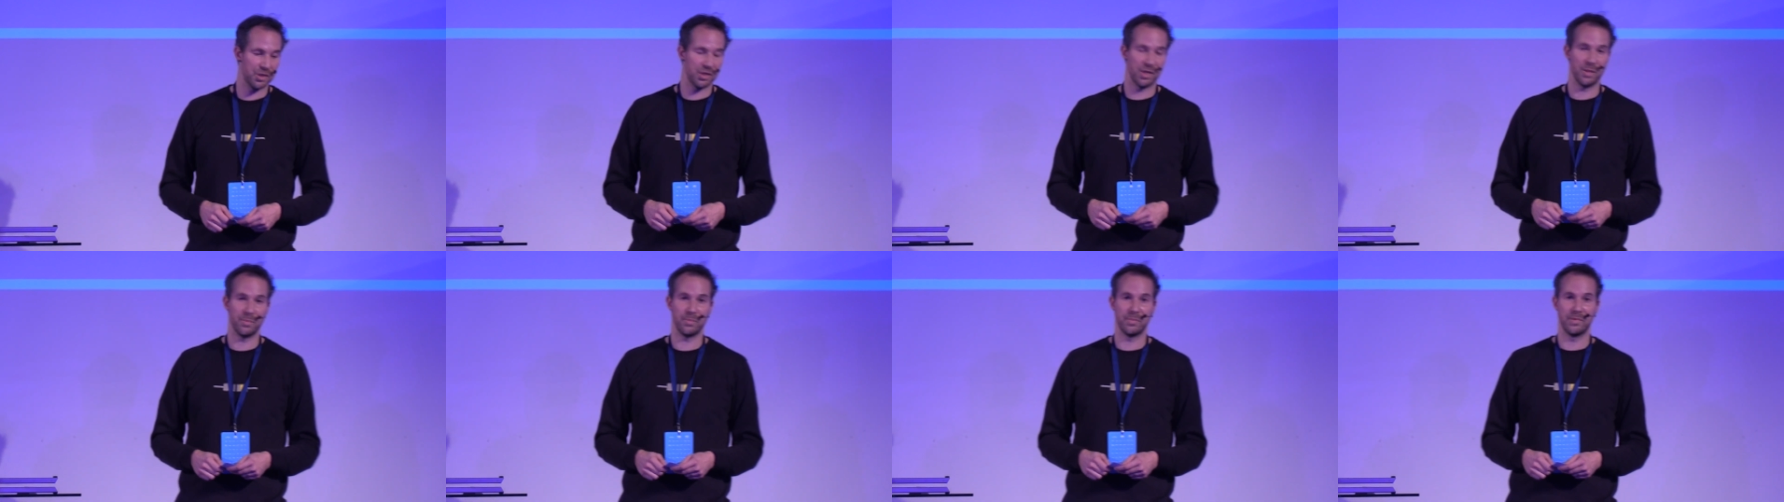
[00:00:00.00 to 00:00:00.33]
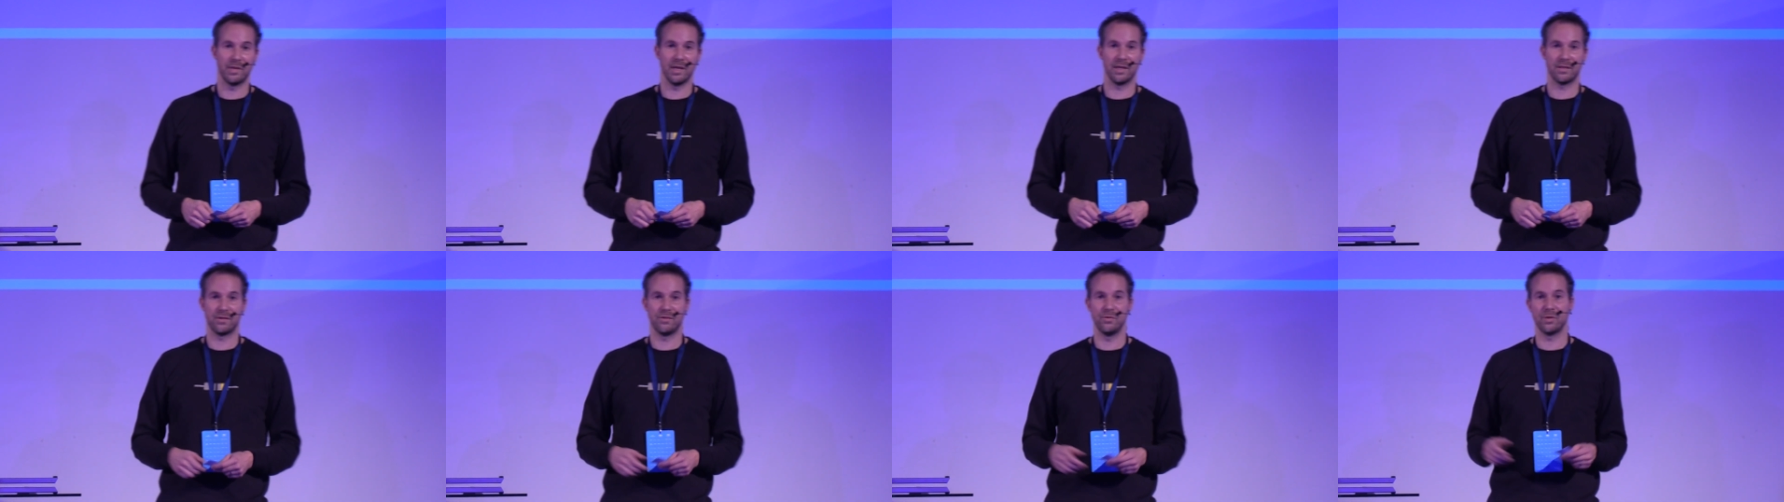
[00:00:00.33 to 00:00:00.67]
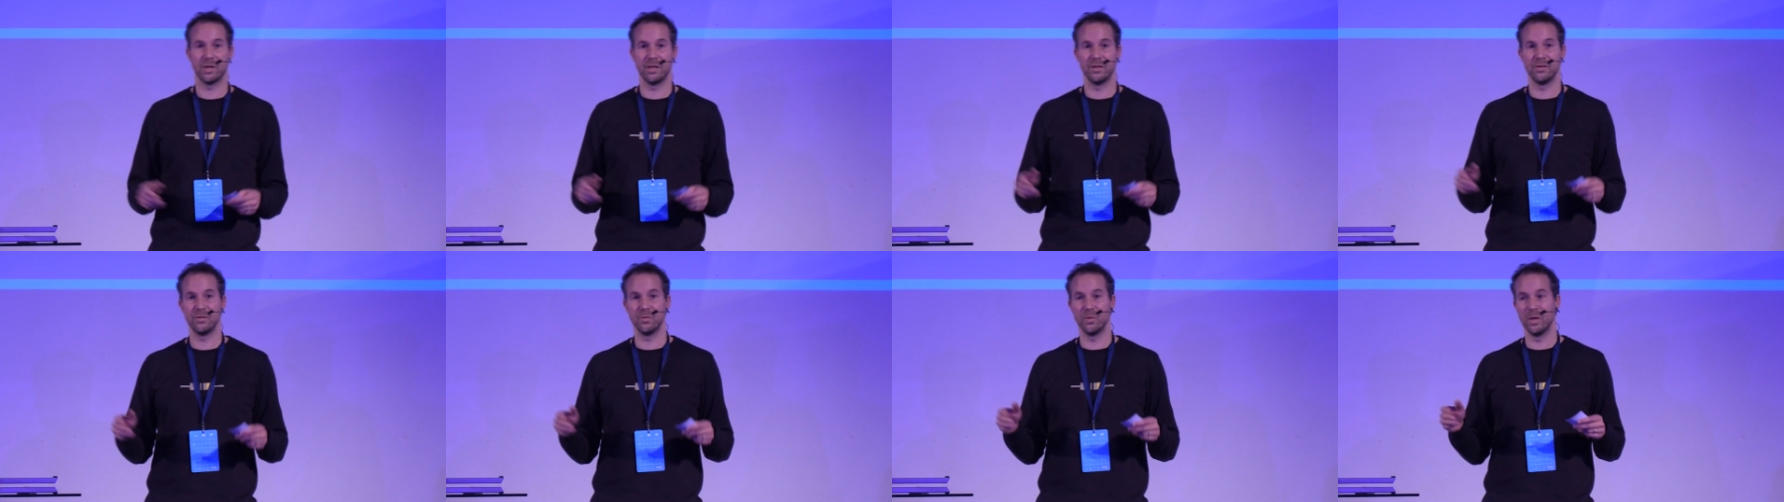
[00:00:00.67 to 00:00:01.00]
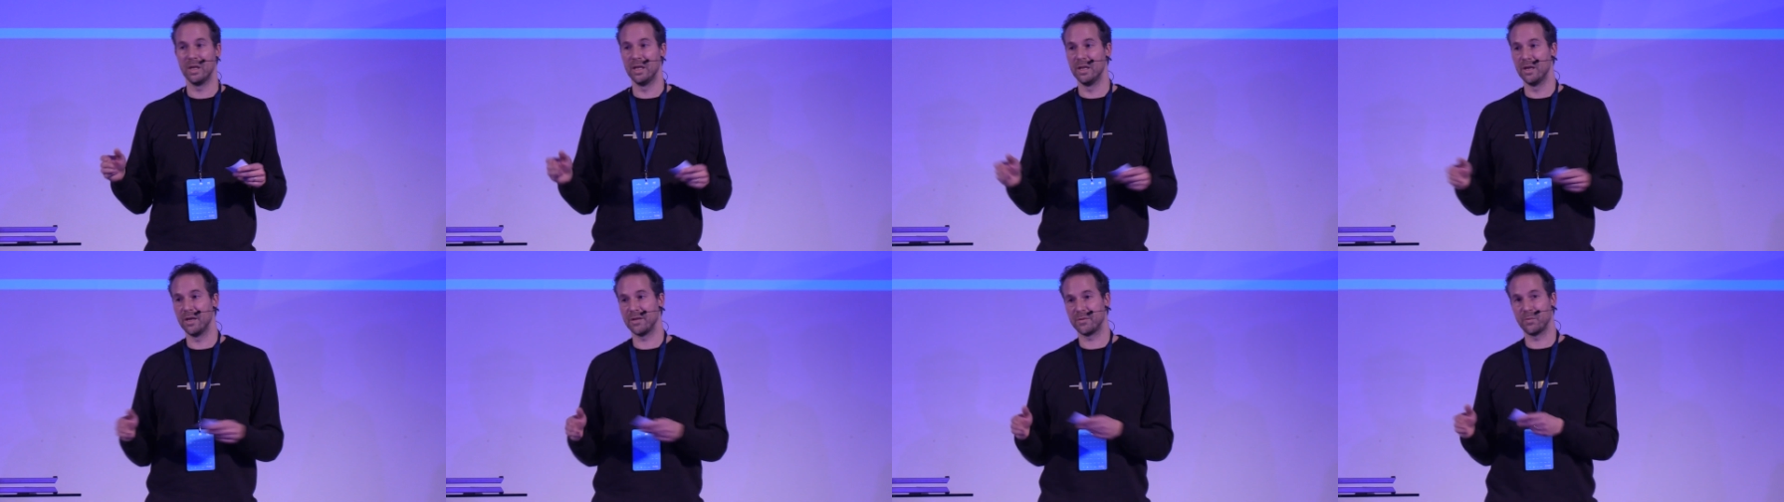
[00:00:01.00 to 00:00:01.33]
chip that you can do a
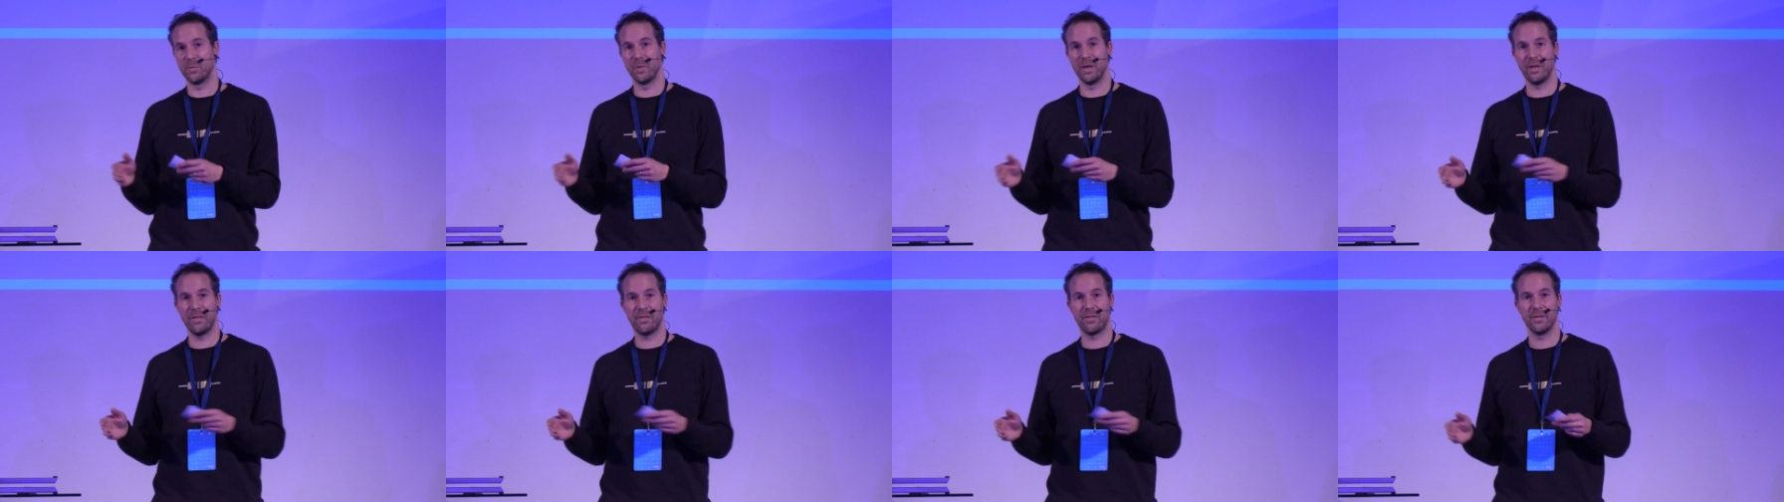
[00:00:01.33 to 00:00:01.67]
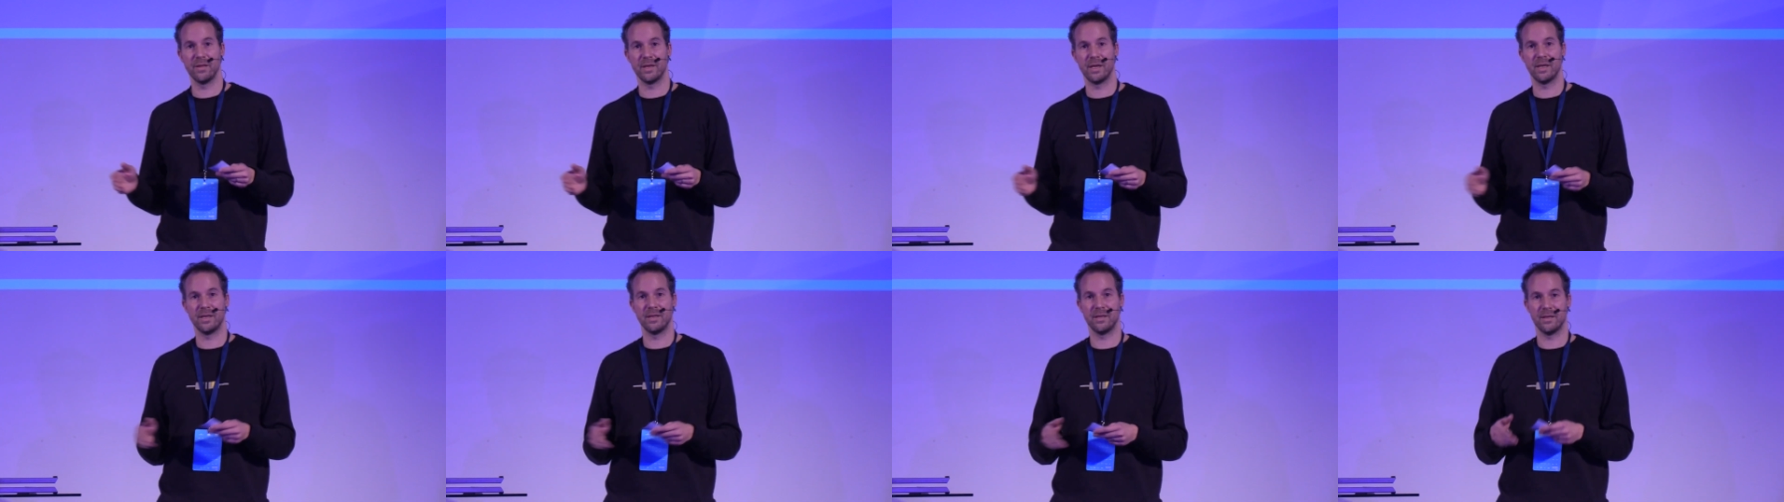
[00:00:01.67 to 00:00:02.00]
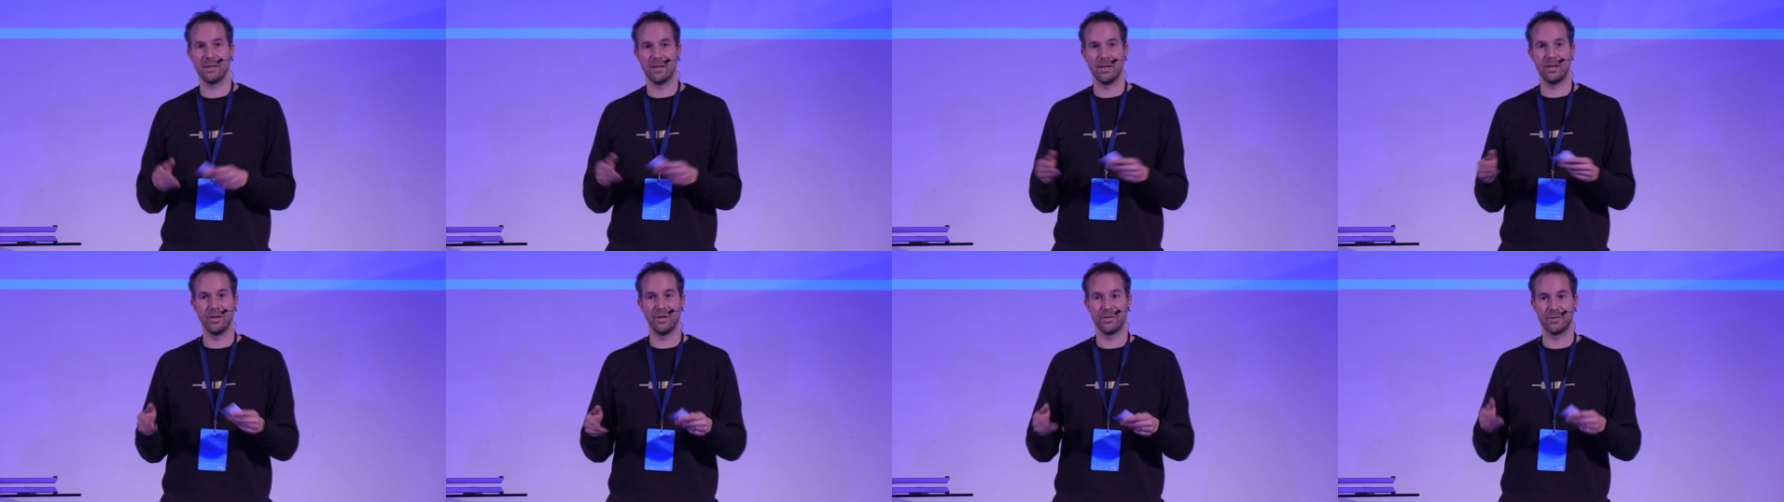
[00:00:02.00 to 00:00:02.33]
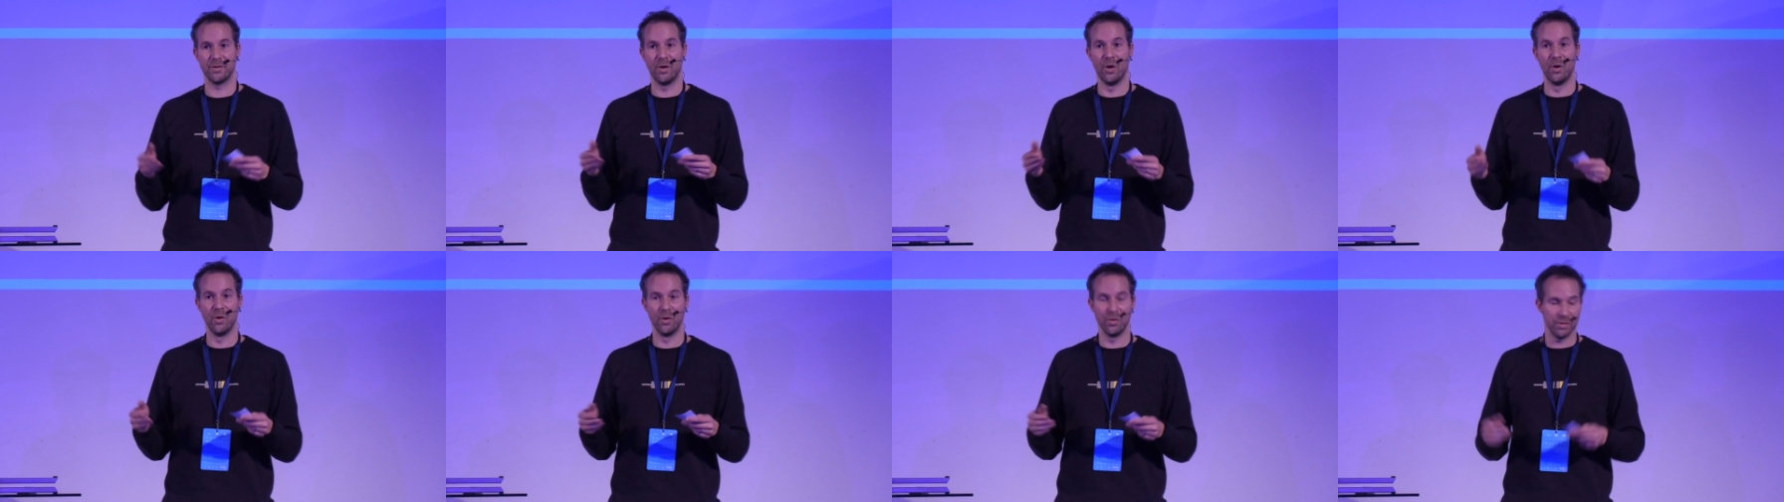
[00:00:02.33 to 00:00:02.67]
lot with and a lot
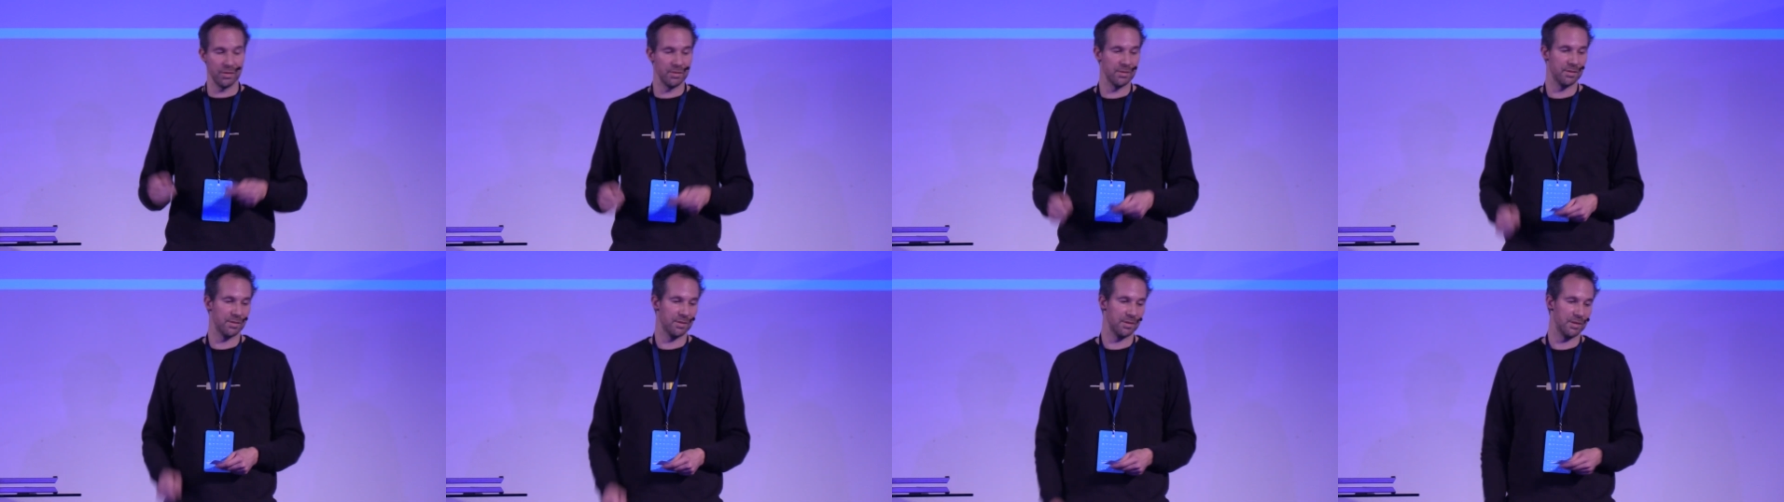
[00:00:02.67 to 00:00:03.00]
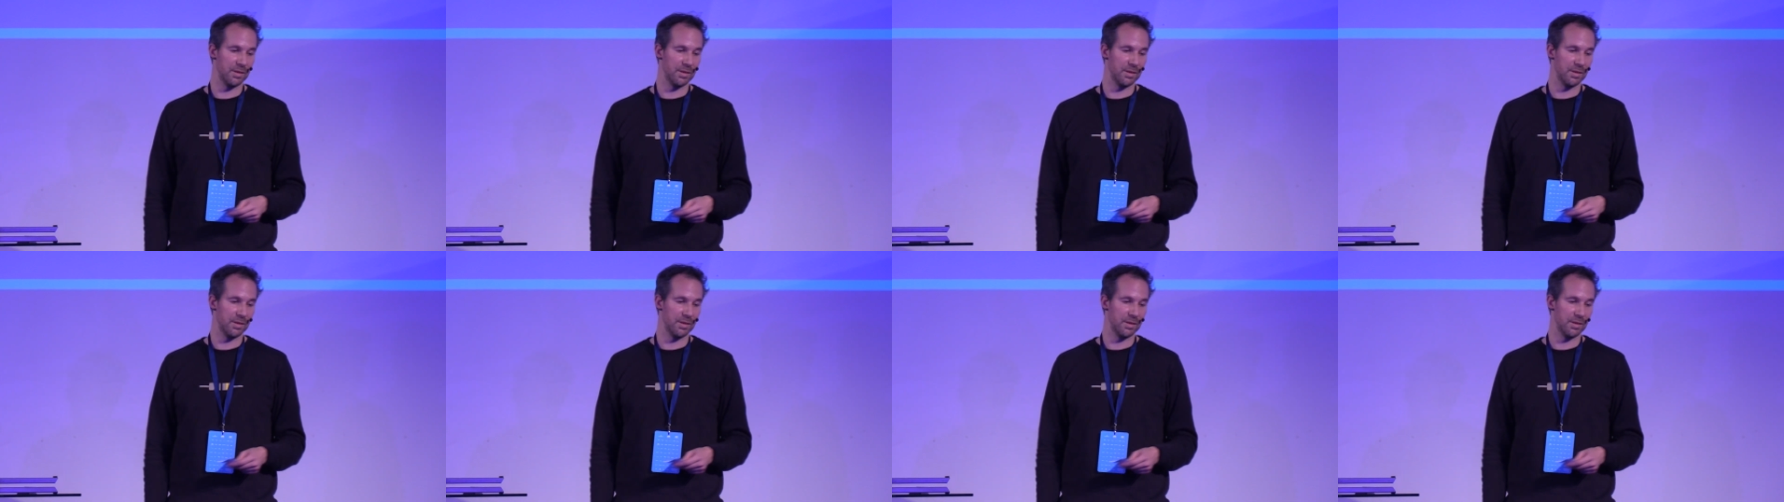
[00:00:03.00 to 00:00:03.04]
on,